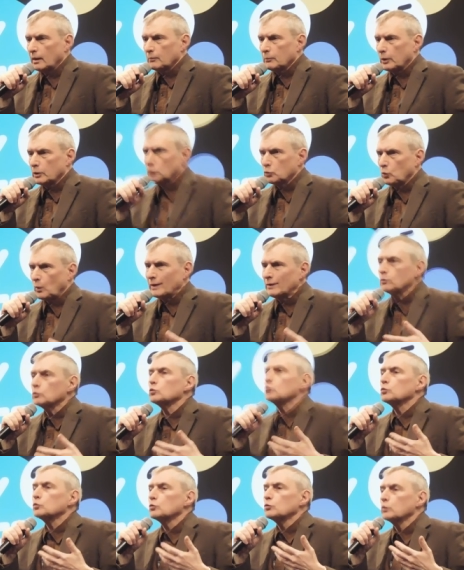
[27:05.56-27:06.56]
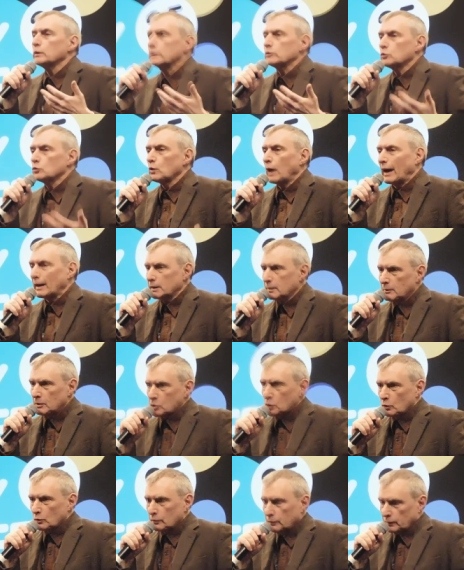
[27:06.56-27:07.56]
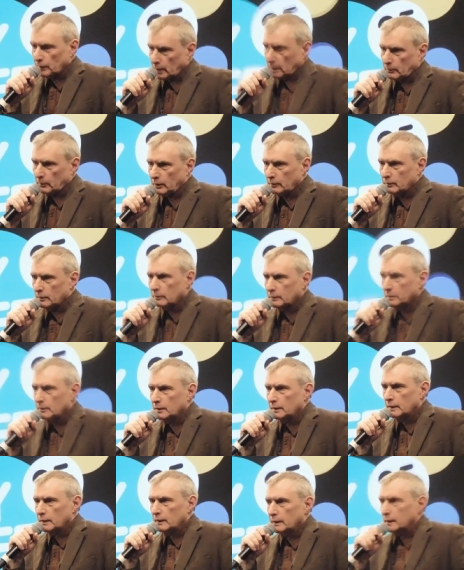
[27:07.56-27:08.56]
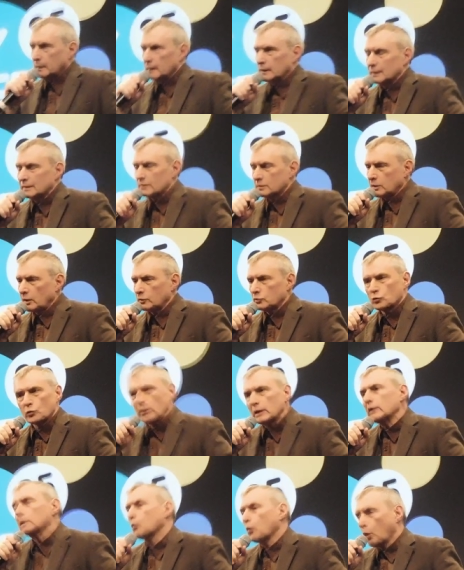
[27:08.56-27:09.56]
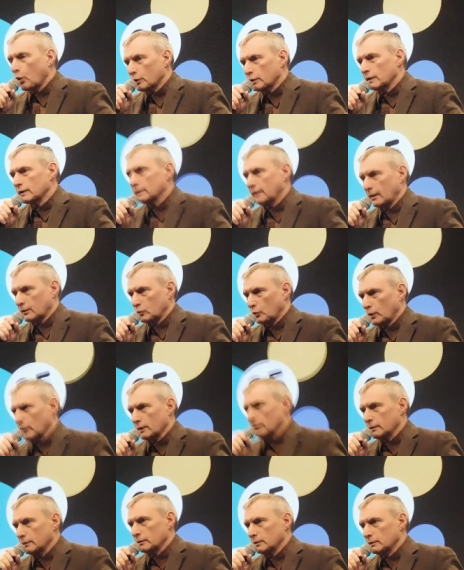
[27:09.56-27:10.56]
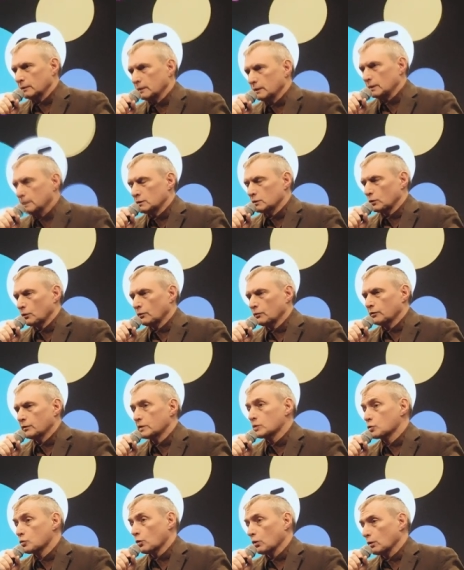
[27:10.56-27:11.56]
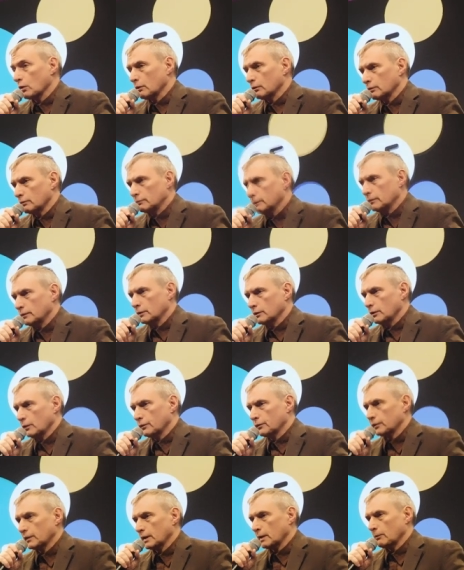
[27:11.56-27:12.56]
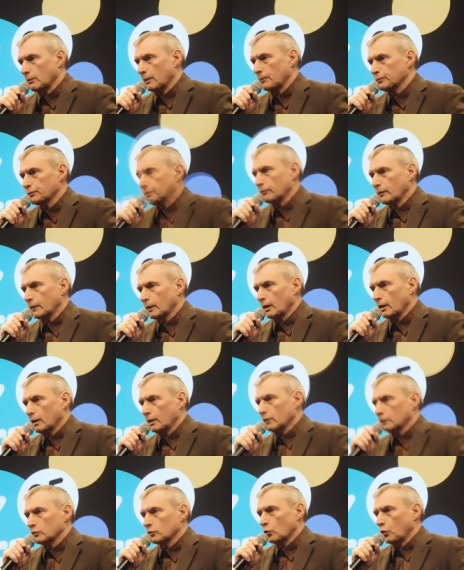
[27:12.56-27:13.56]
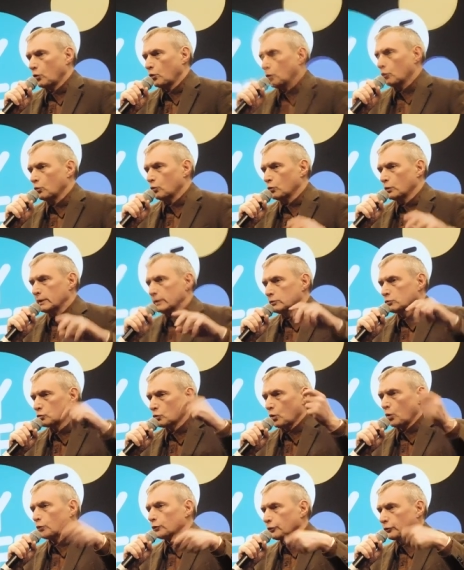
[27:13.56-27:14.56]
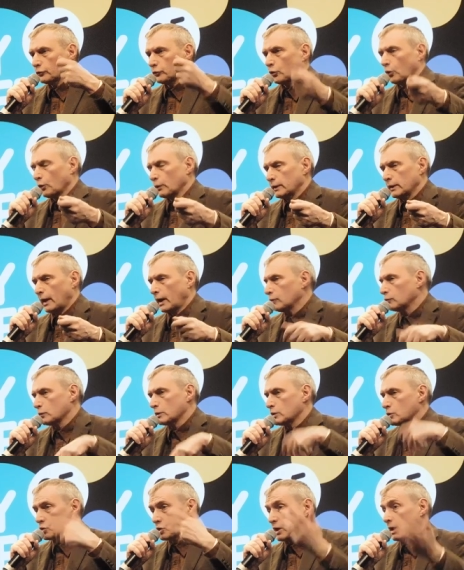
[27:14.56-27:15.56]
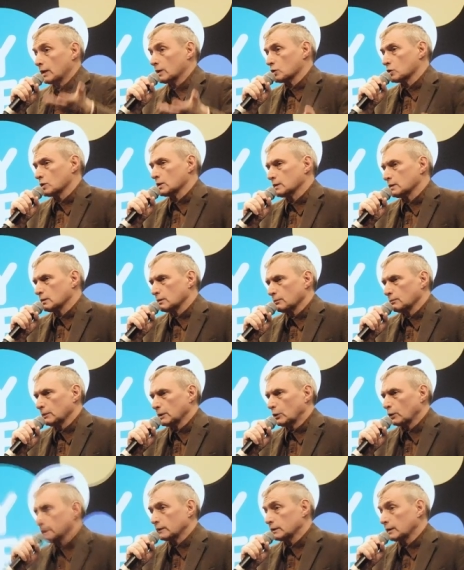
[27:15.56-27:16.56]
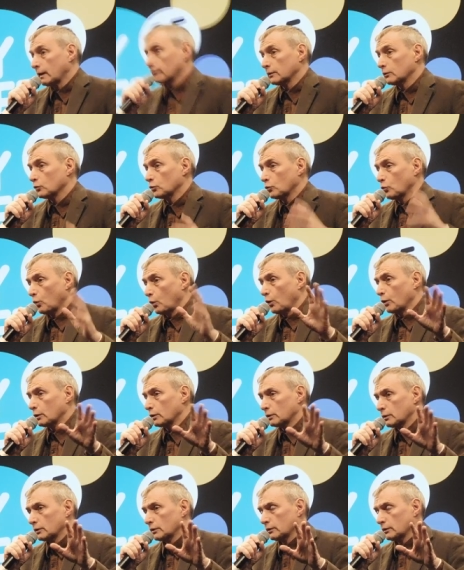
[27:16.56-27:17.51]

But when you, we do animation film, it's not really working that way. It's a visual a film. So we draw the story and we change it because it doesn't work.